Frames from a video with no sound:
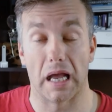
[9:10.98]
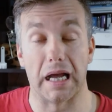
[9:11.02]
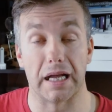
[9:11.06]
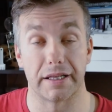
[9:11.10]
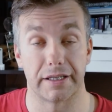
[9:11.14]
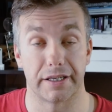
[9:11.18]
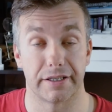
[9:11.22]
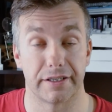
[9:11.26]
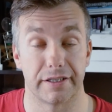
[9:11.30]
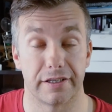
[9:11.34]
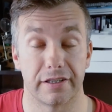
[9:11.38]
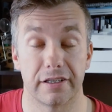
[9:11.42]

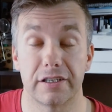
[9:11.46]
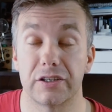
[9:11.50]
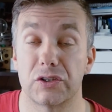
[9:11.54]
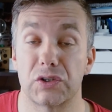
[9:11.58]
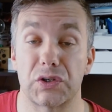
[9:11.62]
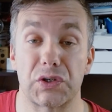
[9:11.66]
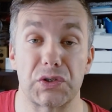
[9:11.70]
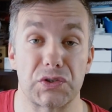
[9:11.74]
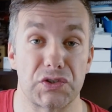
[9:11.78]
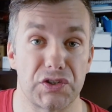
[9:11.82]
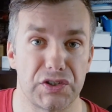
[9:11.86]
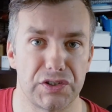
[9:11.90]
Another thing to
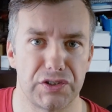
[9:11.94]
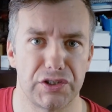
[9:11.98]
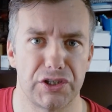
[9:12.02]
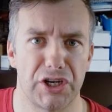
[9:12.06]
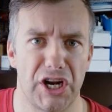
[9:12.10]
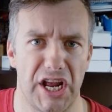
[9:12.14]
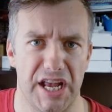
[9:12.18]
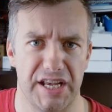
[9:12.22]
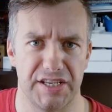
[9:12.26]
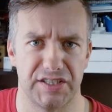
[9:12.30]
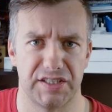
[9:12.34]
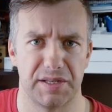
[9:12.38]

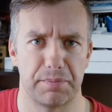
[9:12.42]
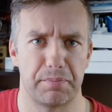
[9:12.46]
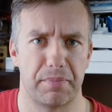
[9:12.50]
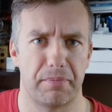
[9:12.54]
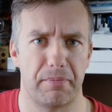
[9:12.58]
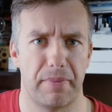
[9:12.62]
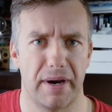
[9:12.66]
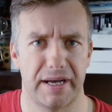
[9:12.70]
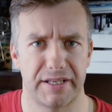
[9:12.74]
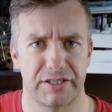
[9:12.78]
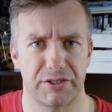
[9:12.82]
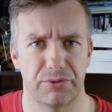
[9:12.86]
consider is the
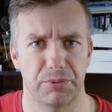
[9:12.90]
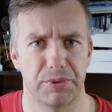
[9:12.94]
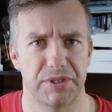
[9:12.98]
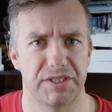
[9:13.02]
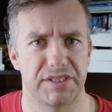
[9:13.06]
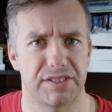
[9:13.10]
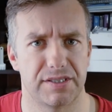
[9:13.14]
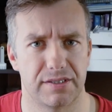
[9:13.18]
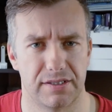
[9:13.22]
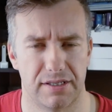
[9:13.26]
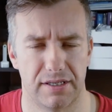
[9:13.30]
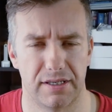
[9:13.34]
battery
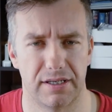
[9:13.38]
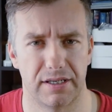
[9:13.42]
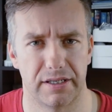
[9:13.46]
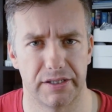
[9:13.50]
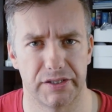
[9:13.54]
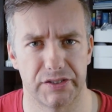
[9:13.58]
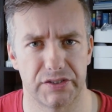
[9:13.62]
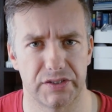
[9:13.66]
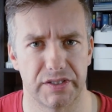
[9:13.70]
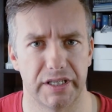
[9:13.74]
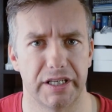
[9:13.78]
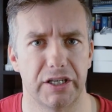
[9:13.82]

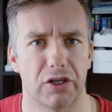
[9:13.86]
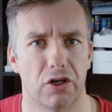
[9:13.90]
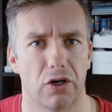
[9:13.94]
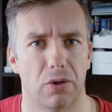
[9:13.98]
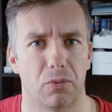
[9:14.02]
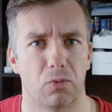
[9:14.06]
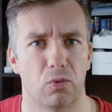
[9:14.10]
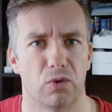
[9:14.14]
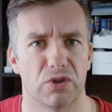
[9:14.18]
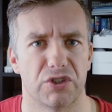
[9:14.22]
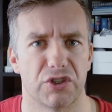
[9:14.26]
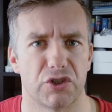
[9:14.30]
size. They
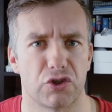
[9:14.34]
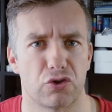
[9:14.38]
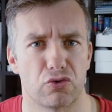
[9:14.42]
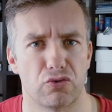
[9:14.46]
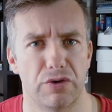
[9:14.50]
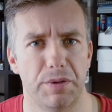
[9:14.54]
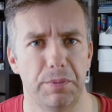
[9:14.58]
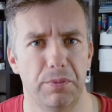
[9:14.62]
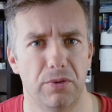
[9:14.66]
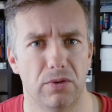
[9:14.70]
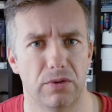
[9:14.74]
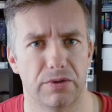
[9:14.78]
come with a
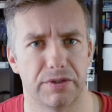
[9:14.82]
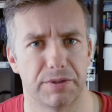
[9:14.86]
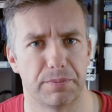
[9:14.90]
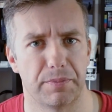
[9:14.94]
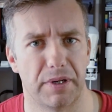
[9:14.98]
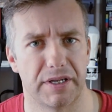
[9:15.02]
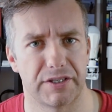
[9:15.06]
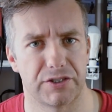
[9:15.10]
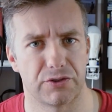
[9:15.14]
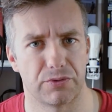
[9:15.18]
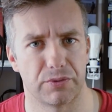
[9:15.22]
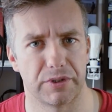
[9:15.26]
triple the
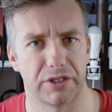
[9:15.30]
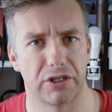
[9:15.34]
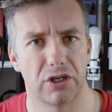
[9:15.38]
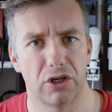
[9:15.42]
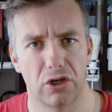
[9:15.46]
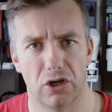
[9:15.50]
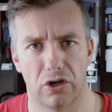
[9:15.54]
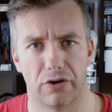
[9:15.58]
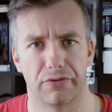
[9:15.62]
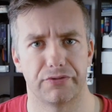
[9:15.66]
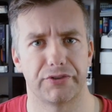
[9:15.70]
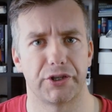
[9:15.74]
battery
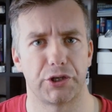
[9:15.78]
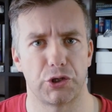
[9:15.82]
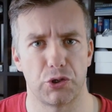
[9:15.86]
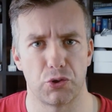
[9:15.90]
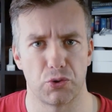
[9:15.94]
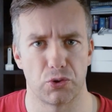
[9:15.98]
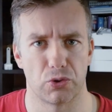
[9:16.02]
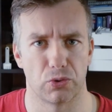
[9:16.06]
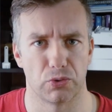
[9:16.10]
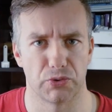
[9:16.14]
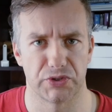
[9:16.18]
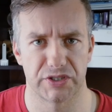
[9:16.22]
of the
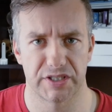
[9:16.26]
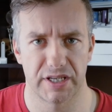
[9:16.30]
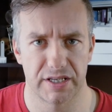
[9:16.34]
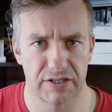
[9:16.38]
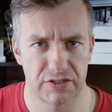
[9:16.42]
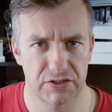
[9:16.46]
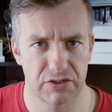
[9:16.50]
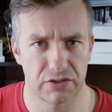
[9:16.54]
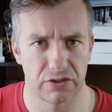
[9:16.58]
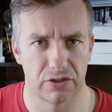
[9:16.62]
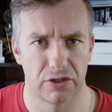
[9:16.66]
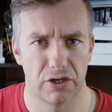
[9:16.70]
usual
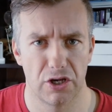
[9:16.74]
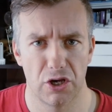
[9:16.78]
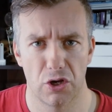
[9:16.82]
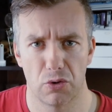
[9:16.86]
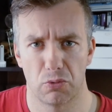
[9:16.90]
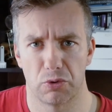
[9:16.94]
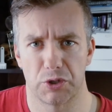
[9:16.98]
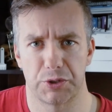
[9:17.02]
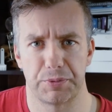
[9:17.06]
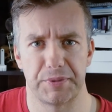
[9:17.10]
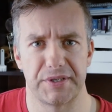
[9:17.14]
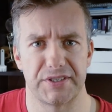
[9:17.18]
sensor,
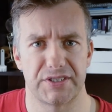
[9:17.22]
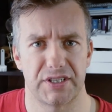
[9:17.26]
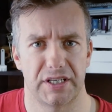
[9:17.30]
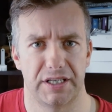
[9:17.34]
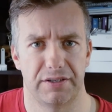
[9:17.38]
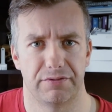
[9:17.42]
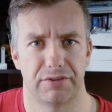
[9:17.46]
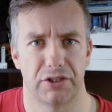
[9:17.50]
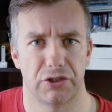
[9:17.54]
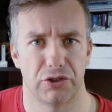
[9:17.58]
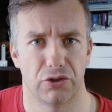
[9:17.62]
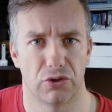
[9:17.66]
which means
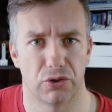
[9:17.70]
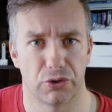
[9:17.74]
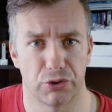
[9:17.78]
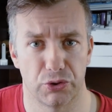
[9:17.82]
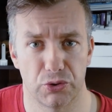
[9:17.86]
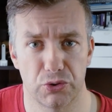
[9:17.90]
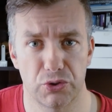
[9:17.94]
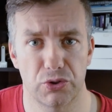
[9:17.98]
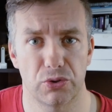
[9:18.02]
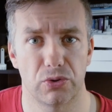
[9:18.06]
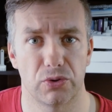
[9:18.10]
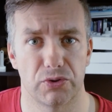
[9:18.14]
if your
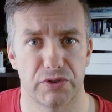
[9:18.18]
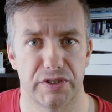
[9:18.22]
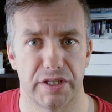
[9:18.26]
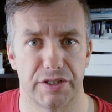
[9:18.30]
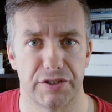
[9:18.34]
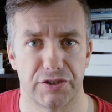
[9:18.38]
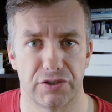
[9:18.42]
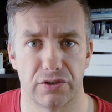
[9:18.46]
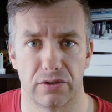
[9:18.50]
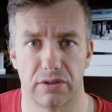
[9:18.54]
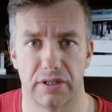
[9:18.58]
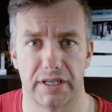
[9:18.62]
usual
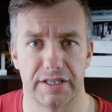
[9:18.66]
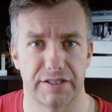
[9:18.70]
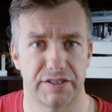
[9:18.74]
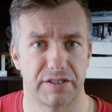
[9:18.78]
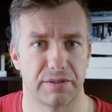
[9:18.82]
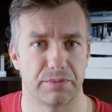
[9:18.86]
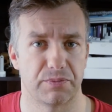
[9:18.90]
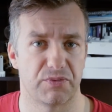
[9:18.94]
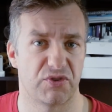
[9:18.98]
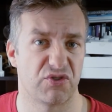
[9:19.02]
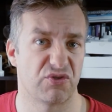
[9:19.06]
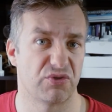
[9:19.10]
sensor lasts
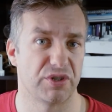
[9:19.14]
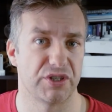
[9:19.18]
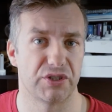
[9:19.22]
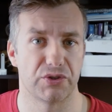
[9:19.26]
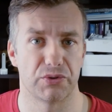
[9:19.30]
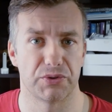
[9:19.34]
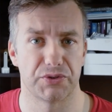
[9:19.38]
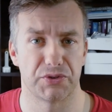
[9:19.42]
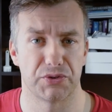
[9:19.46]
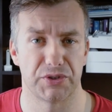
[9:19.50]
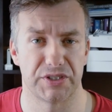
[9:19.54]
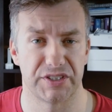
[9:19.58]
up 3
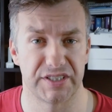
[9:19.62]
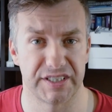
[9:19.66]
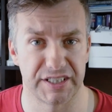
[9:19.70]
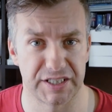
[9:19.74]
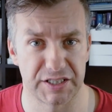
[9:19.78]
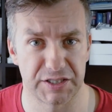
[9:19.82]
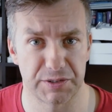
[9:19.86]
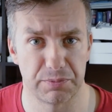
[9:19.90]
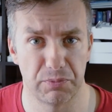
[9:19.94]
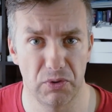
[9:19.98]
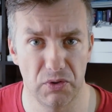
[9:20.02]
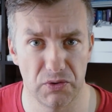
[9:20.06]
to
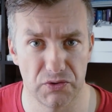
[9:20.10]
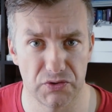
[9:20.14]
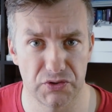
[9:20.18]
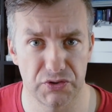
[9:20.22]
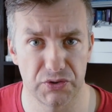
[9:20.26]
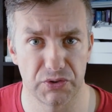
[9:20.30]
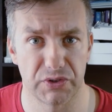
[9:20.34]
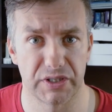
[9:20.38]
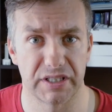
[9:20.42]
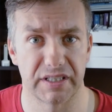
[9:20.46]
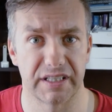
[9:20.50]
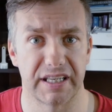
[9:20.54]
6 months,
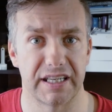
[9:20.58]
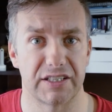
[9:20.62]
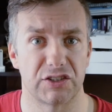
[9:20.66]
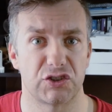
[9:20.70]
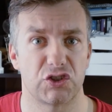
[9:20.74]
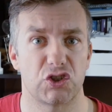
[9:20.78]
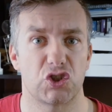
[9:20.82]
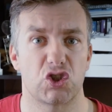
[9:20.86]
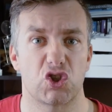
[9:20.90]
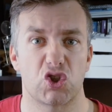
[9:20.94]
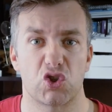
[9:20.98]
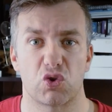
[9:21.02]
you can get
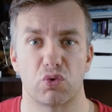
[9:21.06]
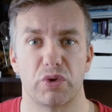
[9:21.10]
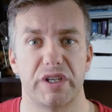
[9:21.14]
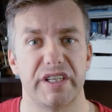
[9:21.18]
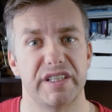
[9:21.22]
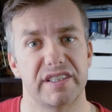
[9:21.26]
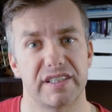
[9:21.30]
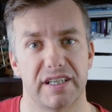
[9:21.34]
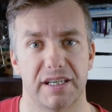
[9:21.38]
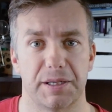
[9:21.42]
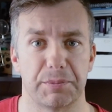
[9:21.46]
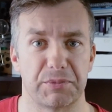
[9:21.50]
3
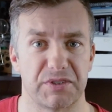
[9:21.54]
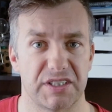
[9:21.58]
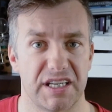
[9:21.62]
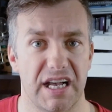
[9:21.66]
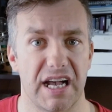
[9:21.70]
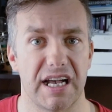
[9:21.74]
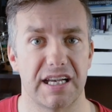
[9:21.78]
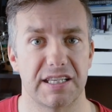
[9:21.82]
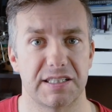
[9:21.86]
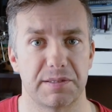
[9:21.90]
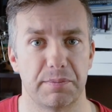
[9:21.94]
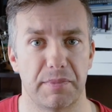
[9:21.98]
times
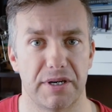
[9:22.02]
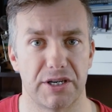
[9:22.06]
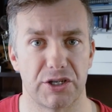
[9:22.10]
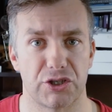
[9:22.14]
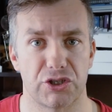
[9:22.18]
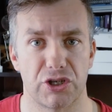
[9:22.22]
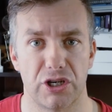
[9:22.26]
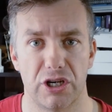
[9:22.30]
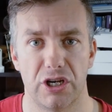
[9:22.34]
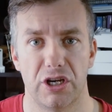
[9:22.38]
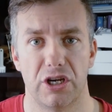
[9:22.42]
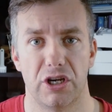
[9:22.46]
as
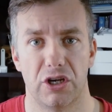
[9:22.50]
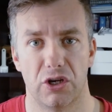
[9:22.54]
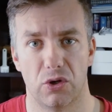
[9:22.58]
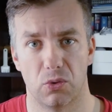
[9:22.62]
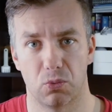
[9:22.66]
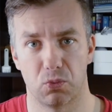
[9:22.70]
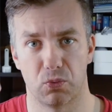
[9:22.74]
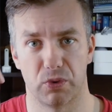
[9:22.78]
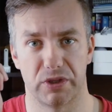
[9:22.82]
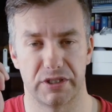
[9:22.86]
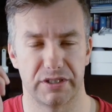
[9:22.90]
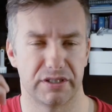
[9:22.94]
much
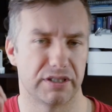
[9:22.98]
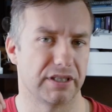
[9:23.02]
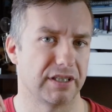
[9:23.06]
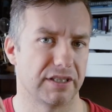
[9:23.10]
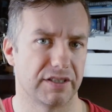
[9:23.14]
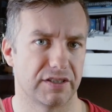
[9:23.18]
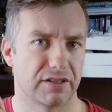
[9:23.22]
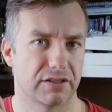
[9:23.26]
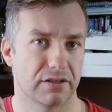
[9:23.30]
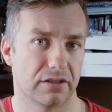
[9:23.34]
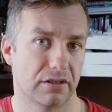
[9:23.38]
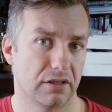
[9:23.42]
with
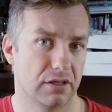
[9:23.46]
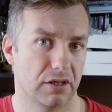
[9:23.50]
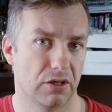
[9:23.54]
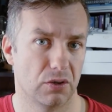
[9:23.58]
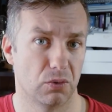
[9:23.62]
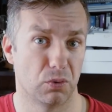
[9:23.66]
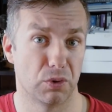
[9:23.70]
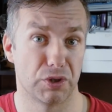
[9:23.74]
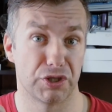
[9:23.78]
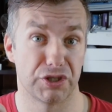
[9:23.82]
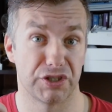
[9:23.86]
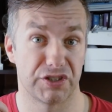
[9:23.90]
this,
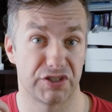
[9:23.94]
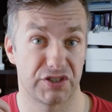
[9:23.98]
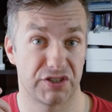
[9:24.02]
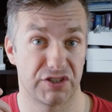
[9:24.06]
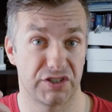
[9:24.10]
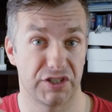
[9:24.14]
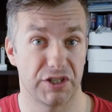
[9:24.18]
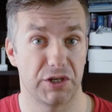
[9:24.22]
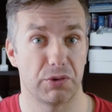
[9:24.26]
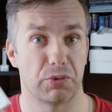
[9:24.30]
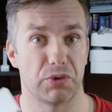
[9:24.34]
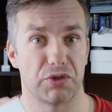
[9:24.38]
which is
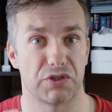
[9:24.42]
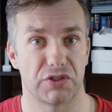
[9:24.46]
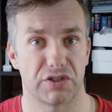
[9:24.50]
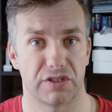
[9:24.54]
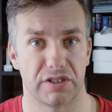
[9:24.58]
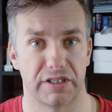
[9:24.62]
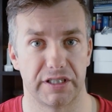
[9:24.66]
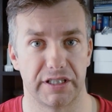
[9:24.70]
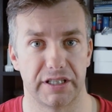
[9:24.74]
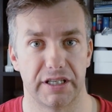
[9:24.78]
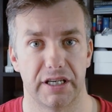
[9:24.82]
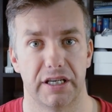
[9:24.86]

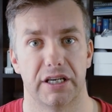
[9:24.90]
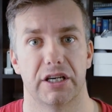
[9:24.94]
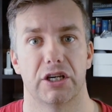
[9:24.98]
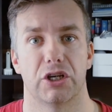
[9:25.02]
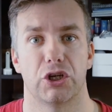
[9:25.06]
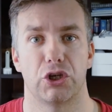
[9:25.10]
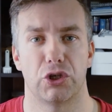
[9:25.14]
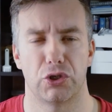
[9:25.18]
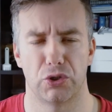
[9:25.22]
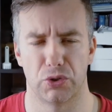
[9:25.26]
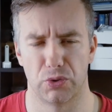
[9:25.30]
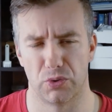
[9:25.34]
seriously
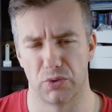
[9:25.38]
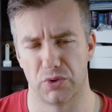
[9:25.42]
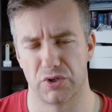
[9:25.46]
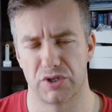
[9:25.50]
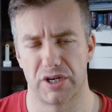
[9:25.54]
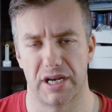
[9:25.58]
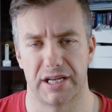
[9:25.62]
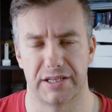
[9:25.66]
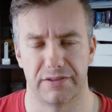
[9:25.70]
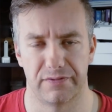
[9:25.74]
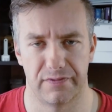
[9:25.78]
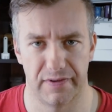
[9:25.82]
huge
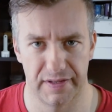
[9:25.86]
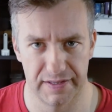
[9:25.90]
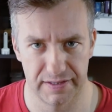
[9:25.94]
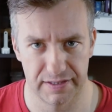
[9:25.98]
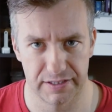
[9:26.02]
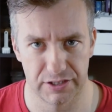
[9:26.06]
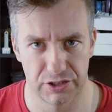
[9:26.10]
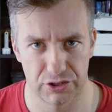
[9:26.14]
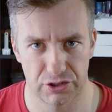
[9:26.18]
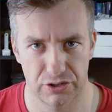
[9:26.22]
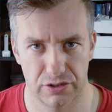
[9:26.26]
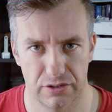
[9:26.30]

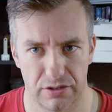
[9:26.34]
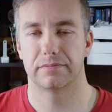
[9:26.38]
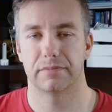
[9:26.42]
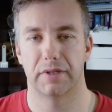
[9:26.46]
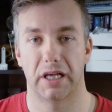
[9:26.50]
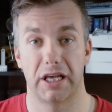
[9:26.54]
advantage.